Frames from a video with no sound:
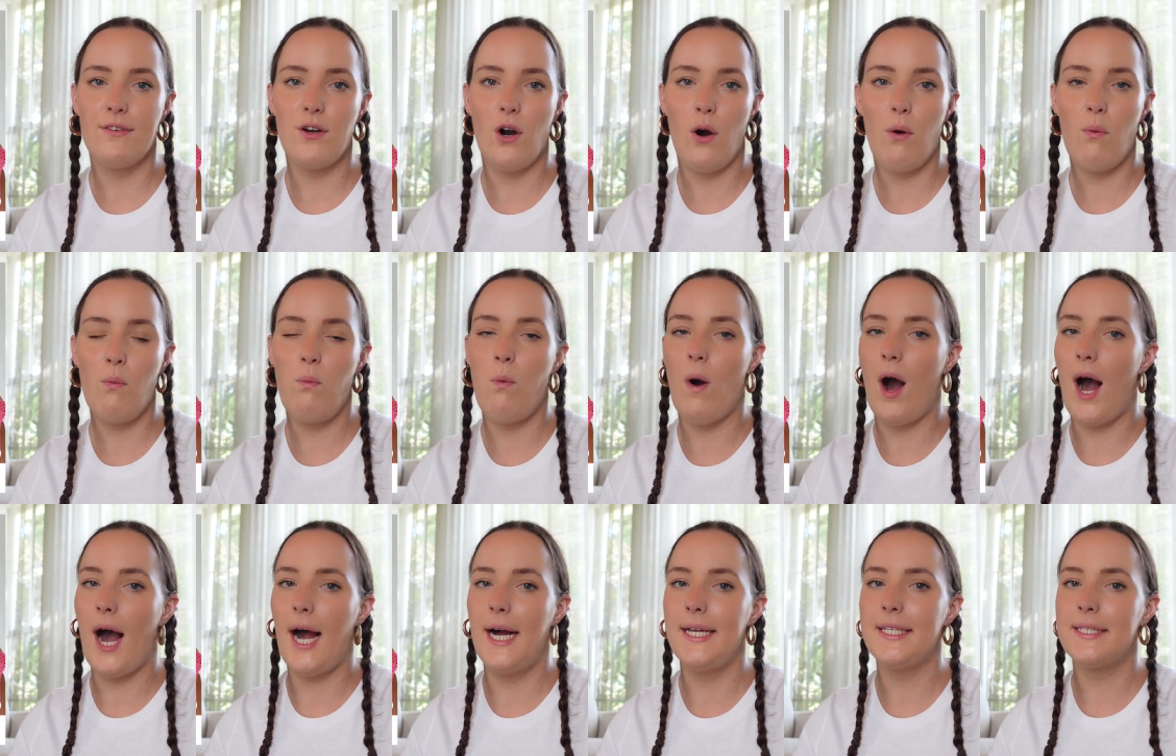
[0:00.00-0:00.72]
got
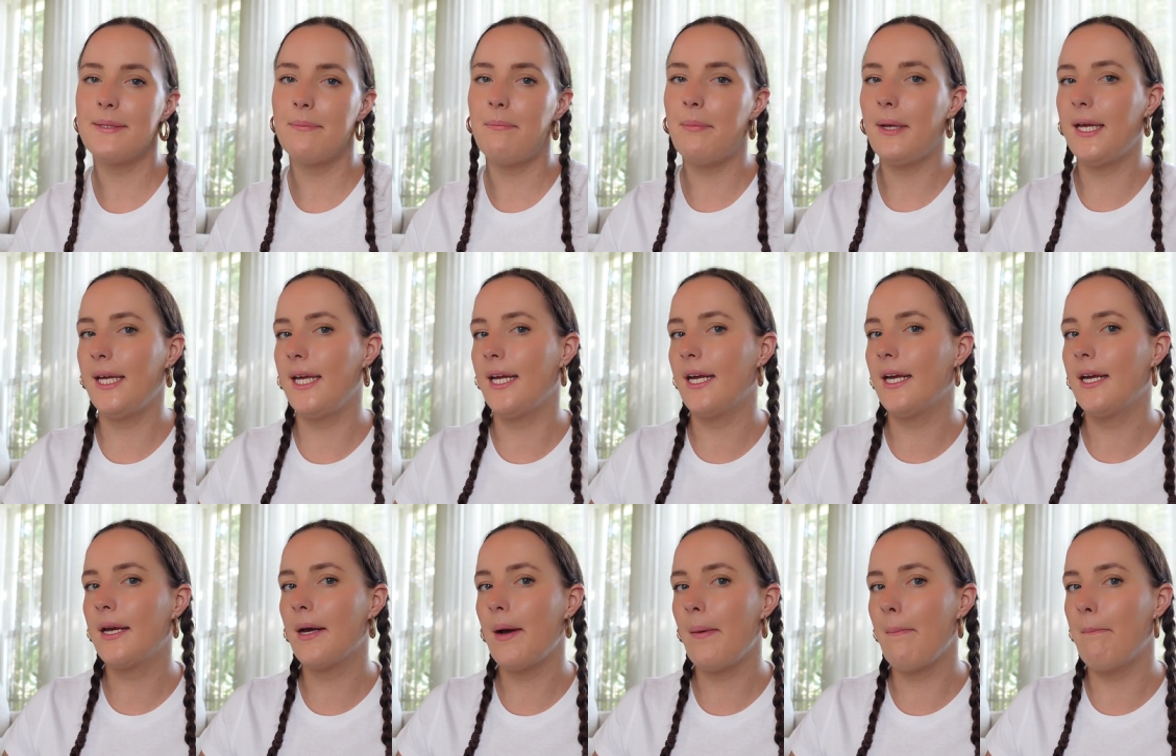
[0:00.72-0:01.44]
white,
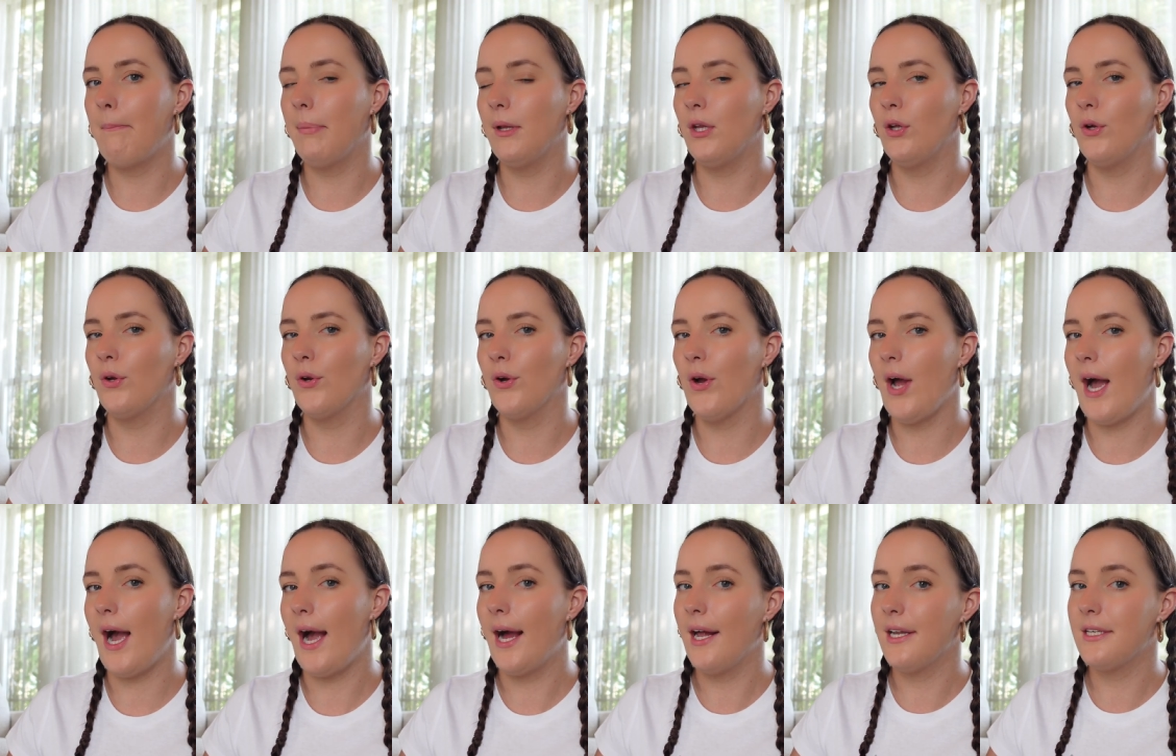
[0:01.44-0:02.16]
pink, blue,
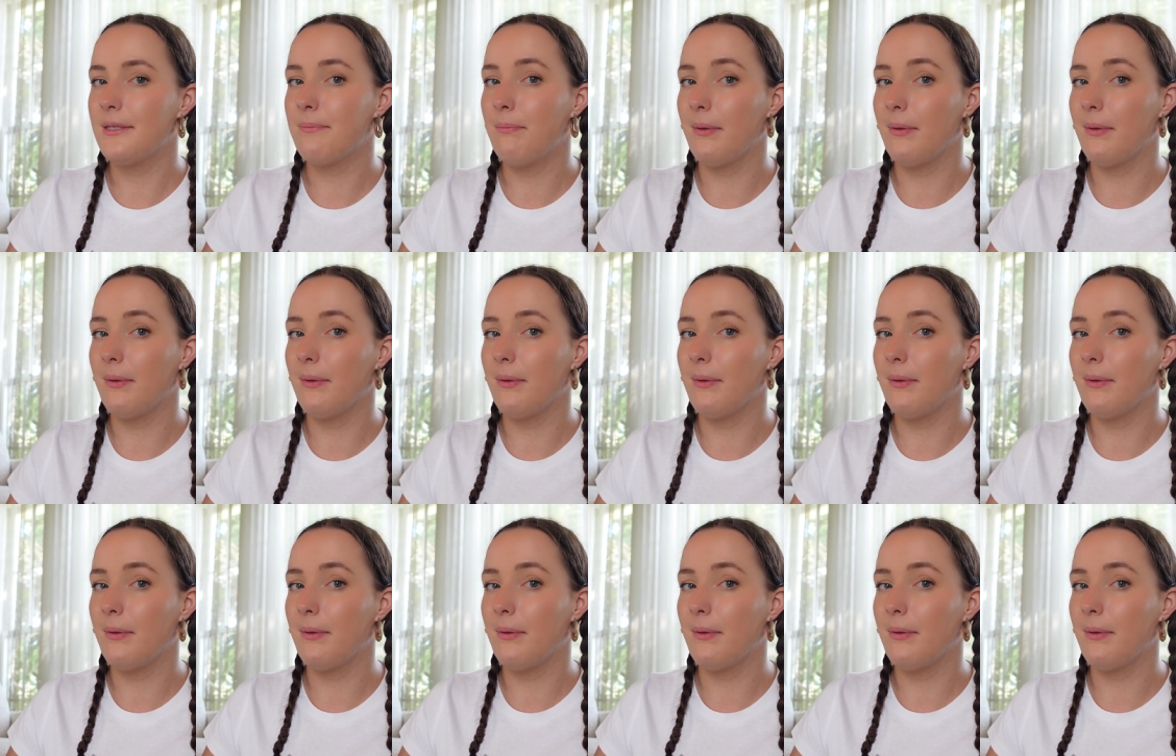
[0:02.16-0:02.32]
and